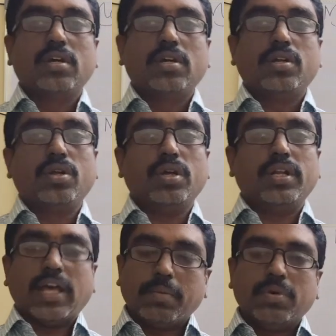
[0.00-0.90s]
to your
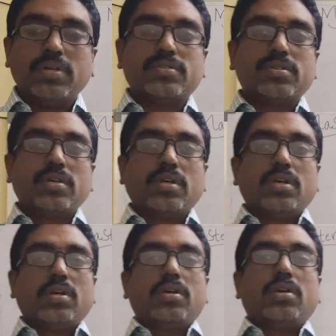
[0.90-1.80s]
neighbors,
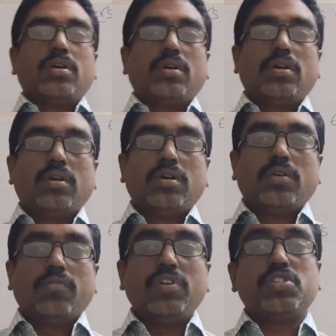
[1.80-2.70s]

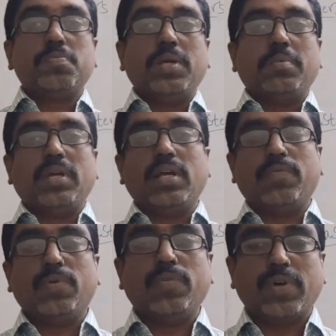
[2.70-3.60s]
which may be
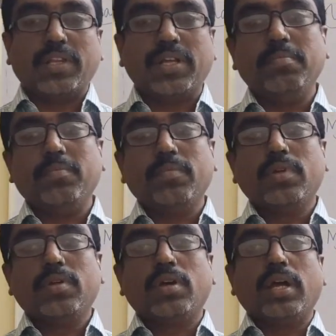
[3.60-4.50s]
helpful for them,
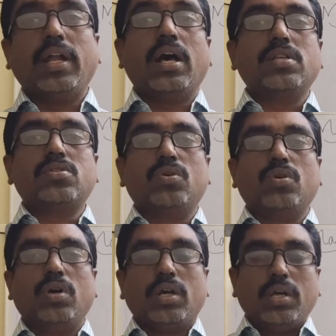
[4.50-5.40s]
and
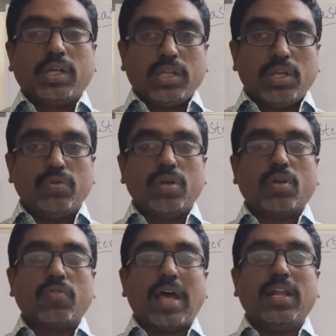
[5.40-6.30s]
also give
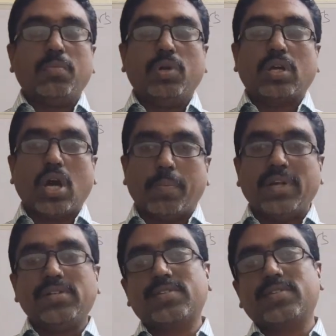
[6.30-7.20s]
your valuable
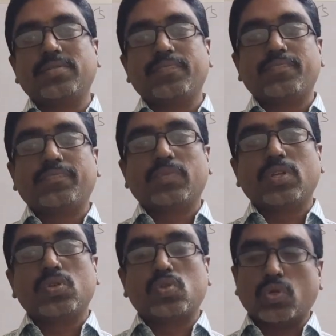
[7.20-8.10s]
comments
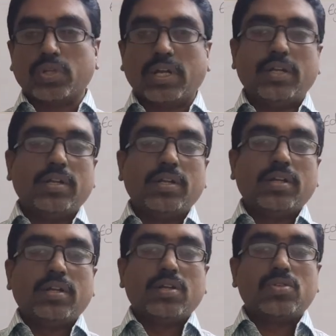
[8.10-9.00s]
so
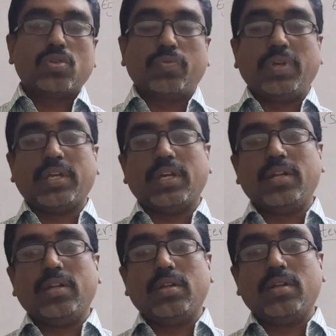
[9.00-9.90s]
we
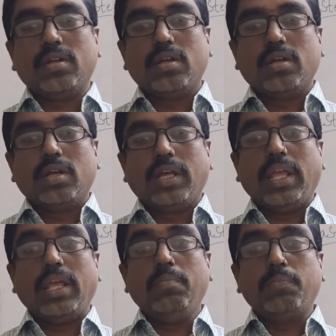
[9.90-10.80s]
can
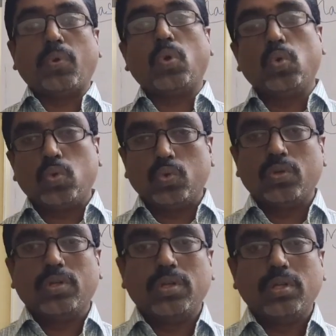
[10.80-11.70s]
improve
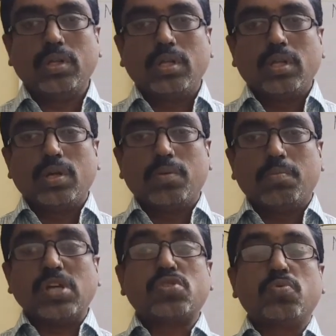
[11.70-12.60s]

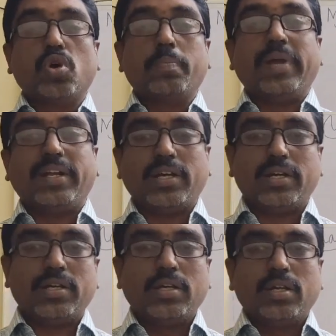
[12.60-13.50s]
much more
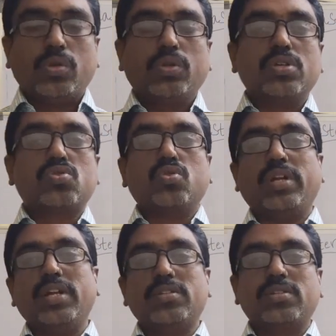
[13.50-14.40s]
better to the
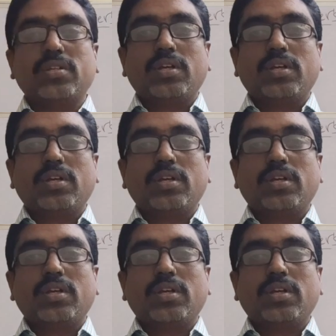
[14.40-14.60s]
students